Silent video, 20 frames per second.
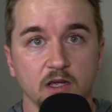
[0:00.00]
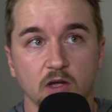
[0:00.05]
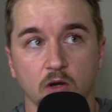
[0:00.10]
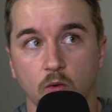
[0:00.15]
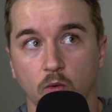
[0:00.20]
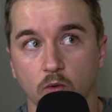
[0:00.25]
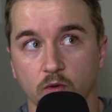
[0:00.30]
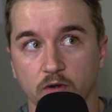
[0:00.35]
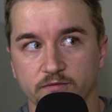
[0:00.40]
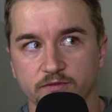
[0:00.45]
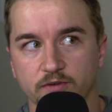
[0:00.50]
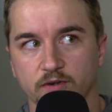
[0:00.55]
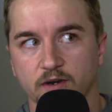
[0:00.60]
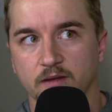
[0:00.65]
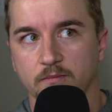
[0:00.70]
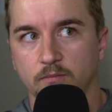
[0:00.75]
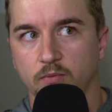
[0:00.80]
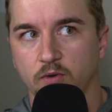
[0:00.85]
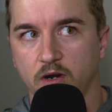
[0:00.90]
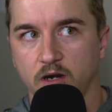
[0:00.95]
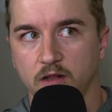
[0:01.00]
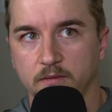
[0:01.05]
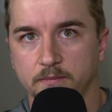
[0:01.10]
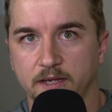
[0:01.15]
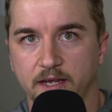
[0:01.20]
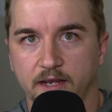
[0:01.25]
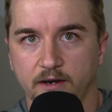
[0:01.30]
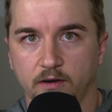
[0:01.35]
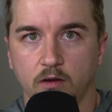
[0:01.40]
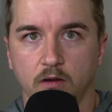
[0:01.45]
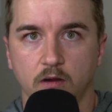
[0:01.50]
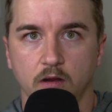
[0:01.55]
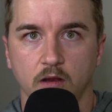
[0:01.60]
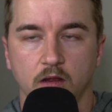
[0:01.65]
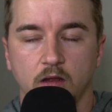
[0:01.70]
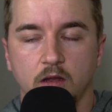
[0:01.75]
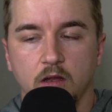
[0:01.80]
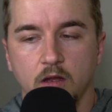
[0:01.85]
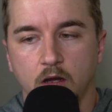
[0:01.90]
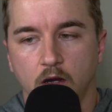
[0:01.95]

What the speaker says: or if they're not brought up at all.